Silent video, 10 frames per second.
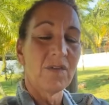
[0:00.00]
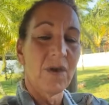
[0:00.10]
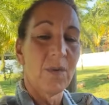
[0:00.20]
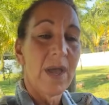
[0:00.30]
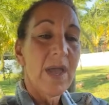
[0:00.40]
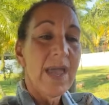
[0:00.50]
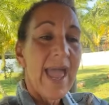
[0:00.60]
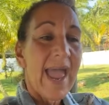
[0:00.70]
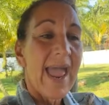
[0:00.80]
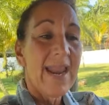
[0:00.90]
So
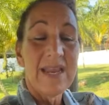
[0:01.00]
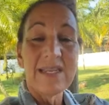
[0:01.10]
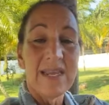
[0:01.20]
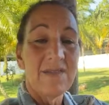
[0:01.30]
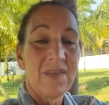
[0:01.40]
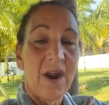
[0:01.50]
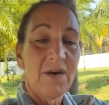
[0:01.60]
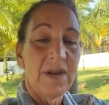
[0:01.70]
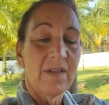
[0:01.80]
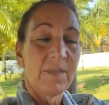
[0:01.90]
any teeth that
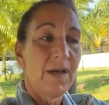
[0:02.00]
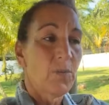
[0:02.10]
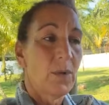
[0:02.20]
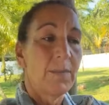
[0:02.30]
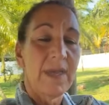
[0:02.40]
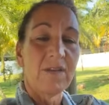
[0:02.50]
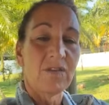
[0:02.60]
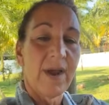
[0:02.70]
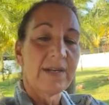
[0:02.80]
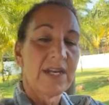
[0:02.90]
are in his mouth will be
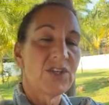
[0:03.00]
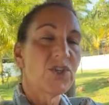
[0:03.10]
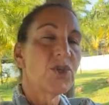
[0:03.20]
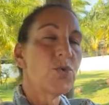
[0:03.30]
extracted. He